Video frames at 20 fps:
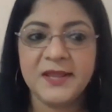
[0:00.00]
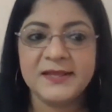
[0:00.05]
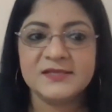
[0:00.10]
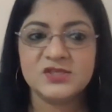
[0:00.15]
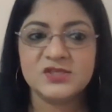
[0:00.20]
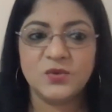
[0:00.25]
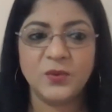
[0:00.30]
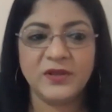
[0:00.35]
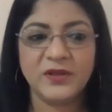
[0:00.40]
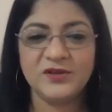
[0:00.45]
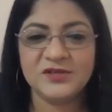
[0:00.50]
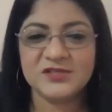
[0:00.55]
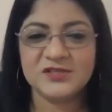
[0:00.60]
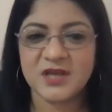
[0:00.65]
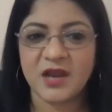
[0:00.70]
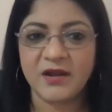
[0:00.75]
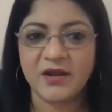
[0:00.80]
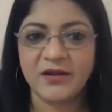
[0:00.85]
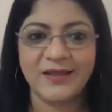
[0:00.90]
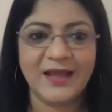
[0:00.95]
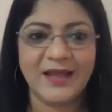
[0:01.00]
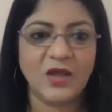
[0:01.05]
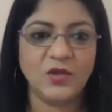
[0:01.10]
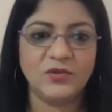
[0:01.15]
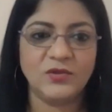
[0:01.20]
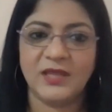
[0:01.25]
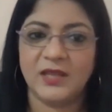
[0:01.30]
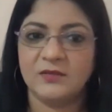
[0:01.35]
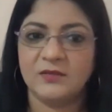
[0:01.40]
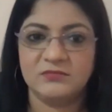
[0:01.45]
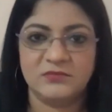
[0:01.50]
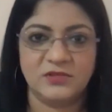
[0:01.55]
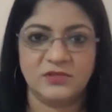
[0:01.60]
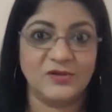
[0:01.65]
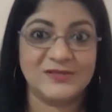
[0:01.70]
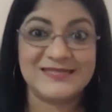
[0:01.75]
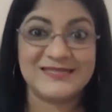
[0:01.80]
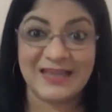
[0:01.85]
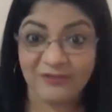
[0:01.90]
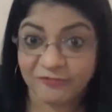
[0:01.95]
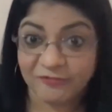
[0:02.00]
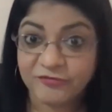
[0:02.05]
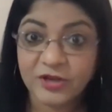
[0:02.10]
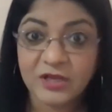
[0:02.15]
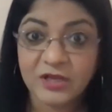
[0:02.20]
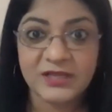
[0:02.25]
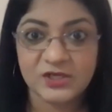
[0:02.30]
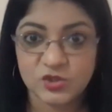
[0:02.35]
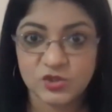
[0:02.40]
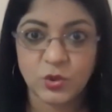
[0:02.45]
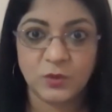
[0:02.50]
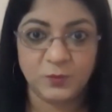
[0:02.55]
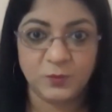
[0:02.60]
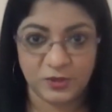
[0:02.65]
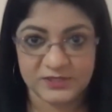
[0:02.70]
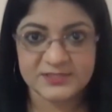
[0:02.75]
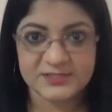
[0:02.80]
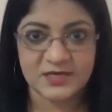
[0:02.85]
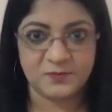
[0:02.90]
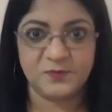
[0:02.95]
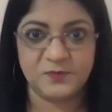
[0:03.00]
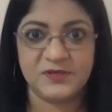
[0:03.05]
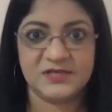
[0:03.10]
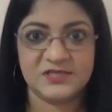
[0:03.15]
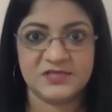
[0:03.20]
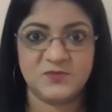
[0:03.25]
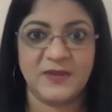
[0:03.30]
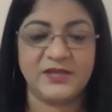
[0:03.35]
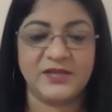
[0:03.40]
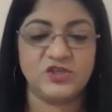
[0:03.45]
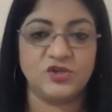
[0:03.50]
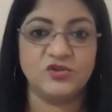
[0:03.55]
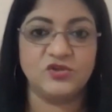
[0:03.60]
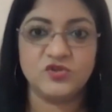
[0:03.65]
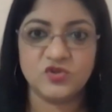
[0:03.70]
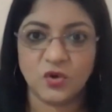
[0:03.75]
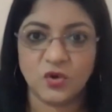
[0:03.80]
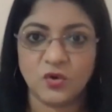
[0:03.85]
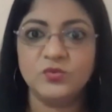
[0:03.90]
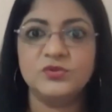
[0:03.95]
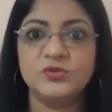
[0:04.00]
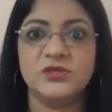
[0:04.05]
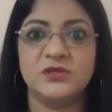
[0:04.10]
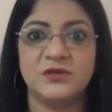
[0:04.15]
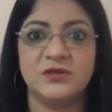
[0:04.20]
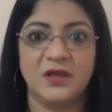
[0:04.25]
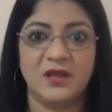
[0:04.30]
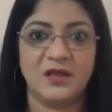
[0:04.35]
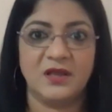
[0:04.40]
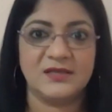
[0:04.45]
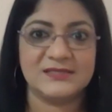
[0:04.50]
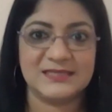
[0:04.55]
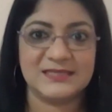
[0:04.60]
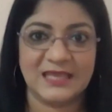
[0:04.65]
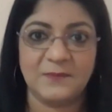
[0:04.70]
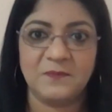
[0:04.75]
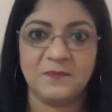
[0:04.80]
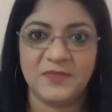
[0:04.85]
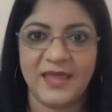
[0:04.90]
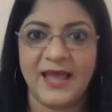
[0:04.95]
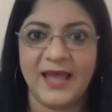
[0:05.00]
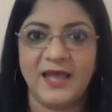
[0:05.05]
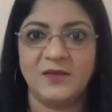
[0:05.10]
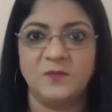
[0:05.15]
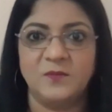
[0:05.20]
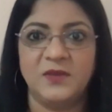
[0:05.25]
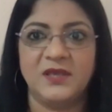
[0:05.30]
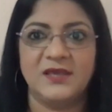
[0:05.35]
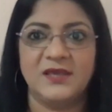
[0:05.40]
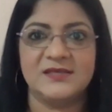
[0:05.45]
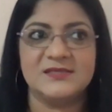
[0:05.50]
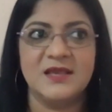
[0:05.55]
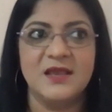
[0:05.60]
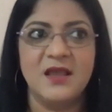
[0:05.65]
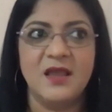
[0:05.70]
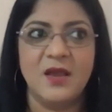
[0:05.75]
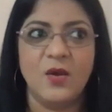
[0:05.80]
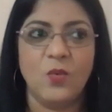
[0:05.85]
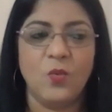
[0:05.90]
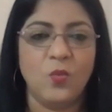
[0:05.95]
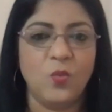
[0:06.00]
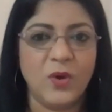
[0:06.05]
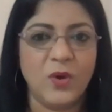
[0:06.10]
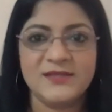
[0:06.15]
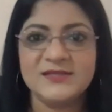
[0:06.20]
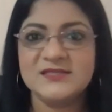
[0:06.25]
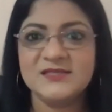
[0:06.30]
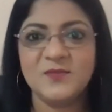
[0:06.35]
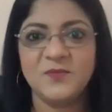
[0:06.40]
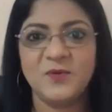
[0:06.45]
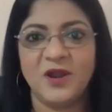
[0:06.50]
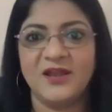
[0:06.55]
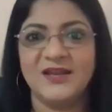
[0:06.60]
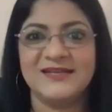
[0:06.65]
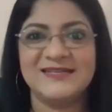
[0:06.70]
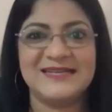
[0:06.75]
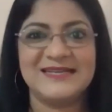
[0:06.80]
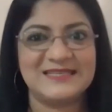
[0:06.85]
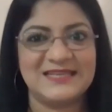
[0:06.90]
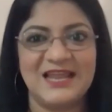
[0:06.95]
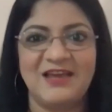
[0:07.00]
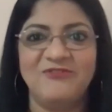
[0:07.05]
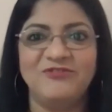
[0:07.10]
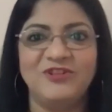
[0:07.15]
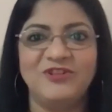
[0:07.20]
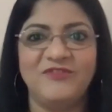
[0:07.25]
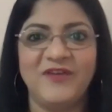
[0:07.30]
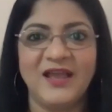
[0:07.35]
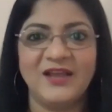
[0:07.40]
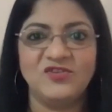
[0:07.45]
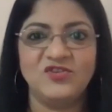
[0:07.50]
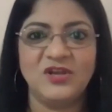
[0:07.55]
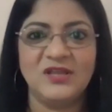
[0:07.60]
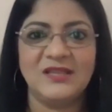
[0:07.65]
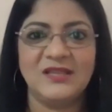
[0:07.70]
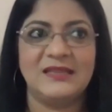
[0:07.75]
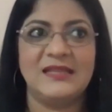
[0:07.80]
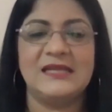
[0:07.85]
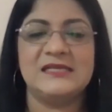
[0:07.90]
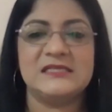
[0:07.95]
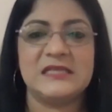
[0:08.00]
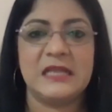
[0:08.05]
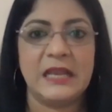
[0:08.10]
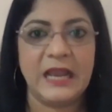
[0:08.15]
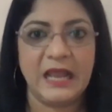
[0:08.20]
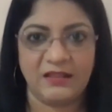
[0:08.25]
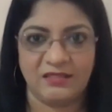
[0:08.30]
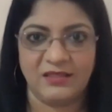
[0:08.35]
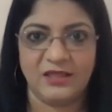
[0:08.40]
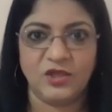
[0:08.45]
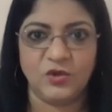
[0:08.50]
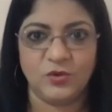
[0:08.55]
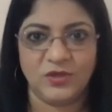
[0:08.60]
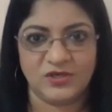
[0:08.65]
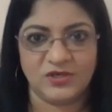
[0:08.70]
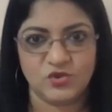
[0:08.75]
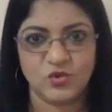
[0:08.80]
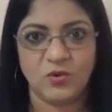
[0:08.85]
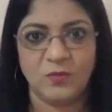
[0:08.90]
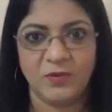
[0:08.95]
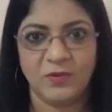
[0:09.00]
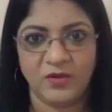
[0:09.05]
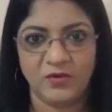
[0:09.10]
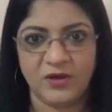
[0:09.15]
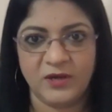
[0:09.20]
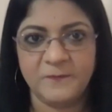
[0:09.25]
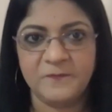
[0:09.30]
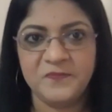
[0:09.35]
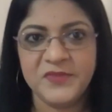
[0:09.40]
So when you're starting out, then definitely do a pre-shipment inspection. Don't skip that, because once the product has left the factory, then there's nothing you can do about it.